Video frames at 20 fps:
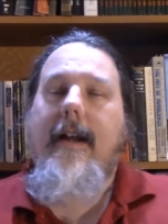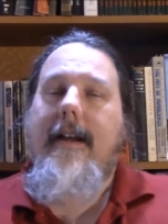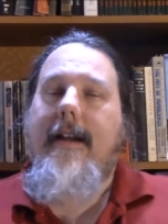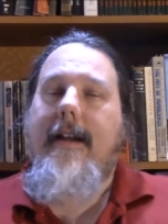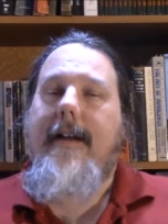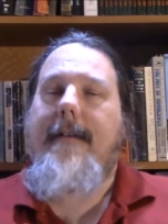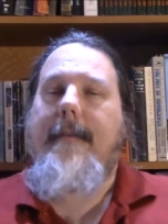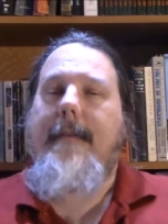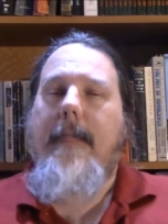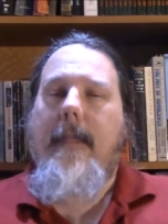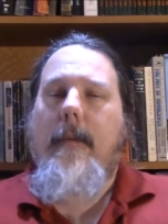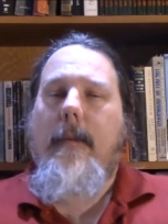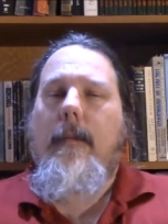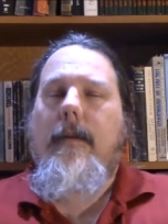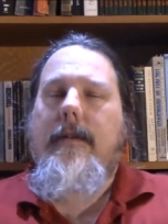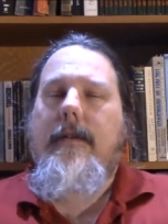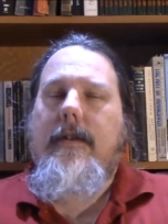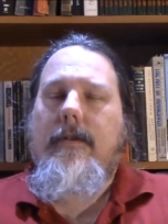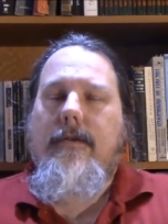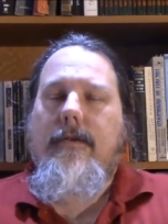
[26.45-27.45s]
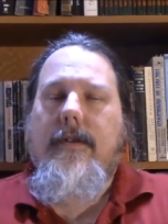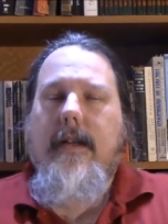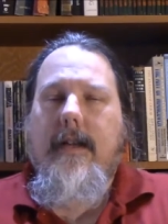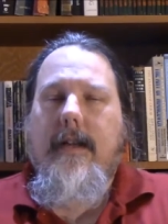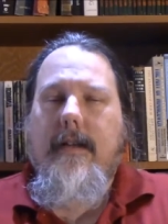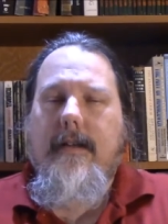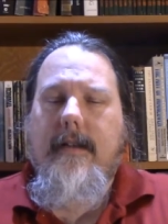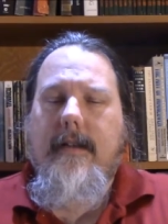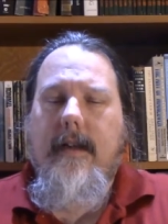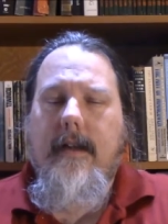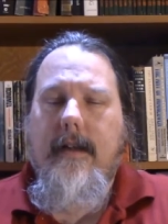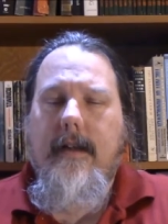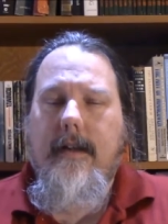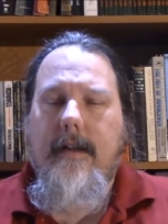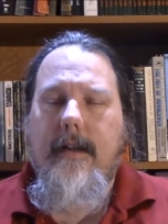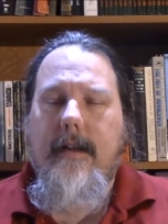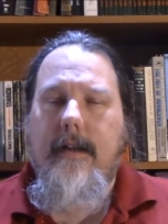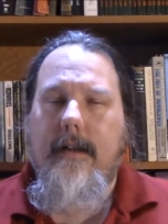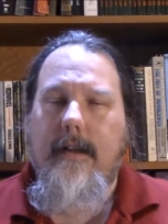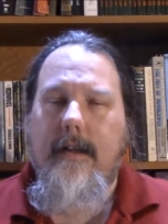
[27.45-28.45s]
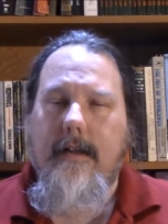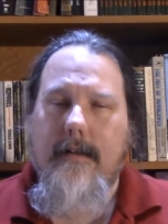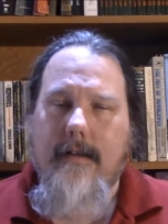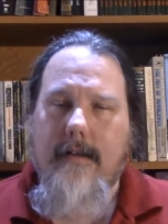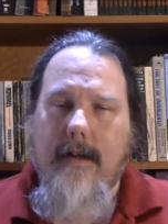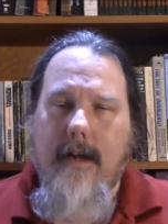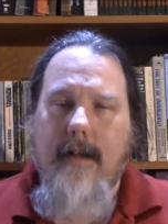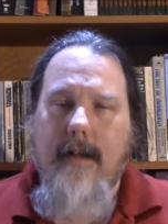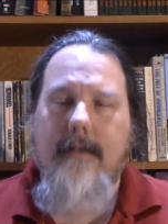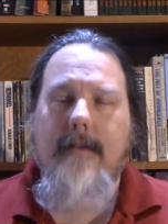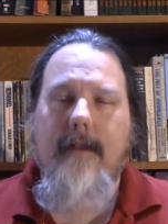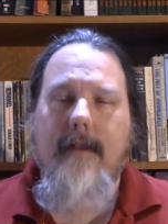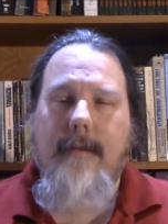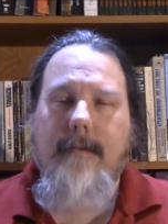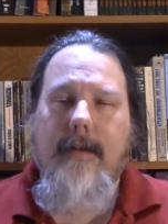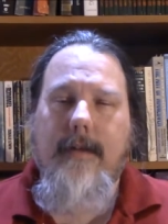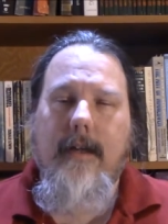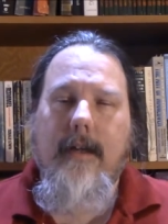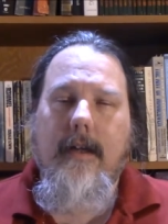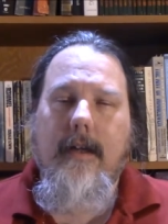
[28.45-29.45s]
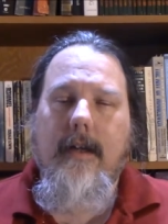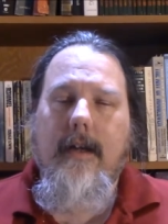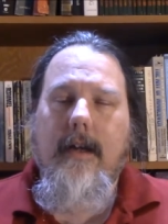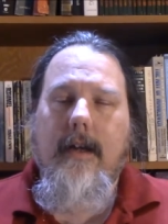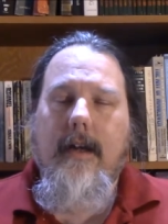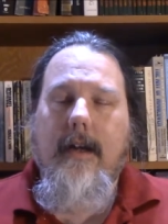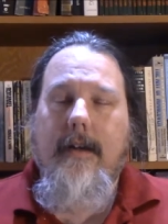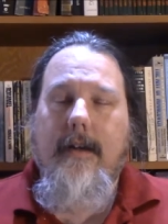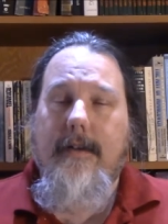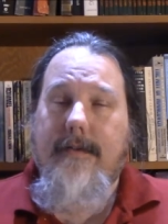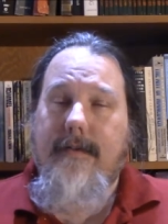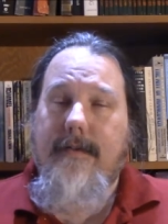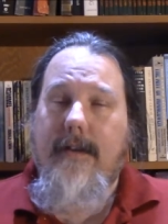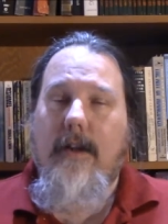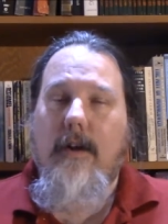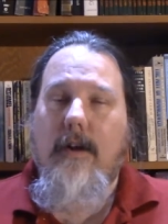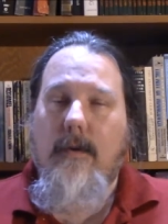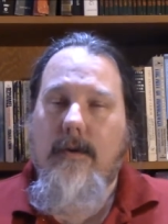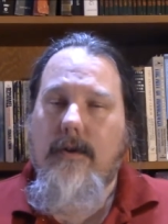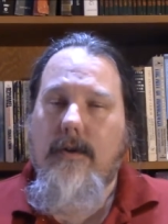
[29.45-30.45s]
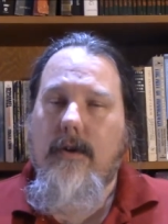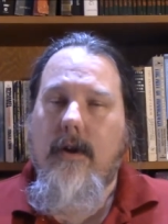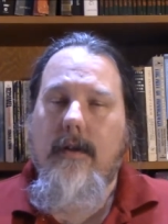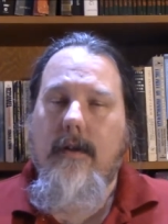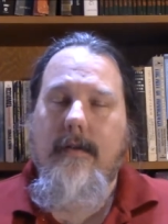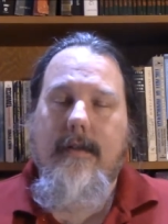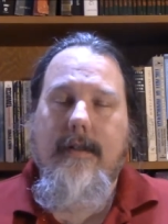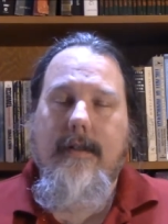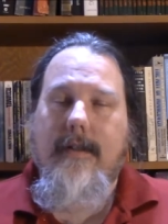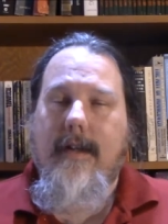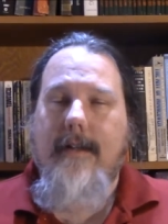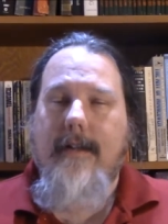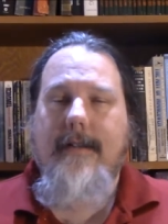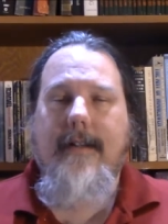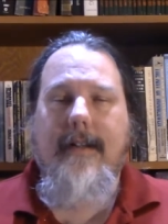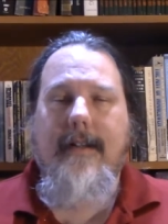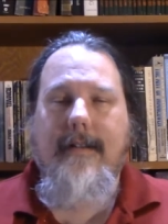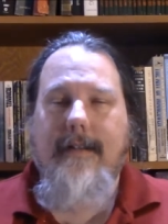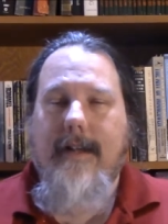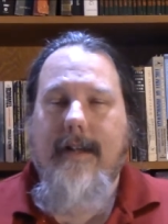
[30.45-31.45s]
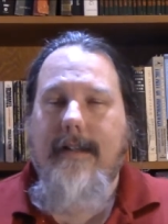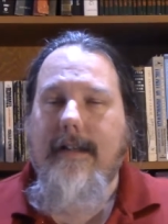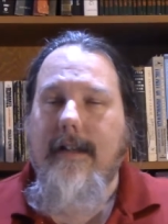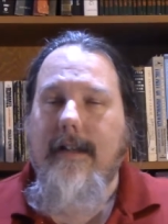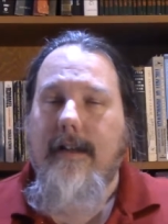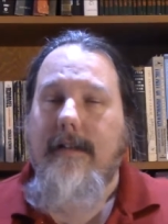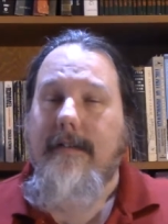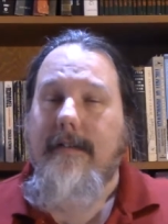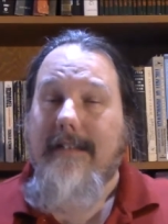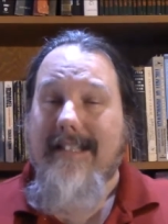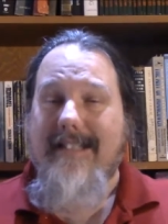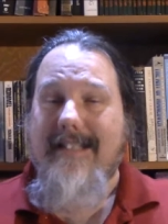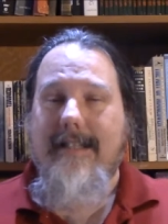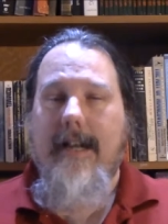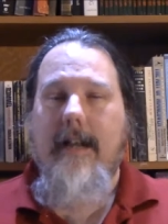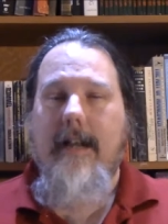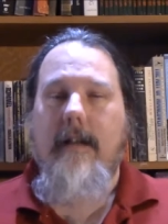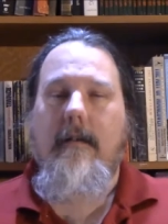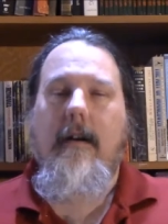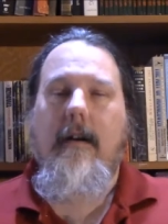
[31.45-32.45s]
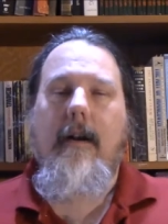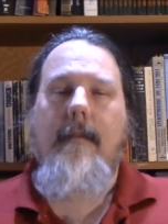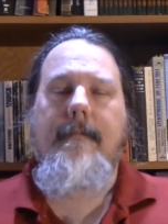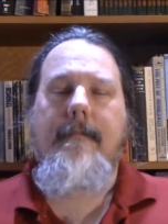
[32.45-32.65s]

Now what's interesting is his concept, his video was discussing the idea of list tailoring.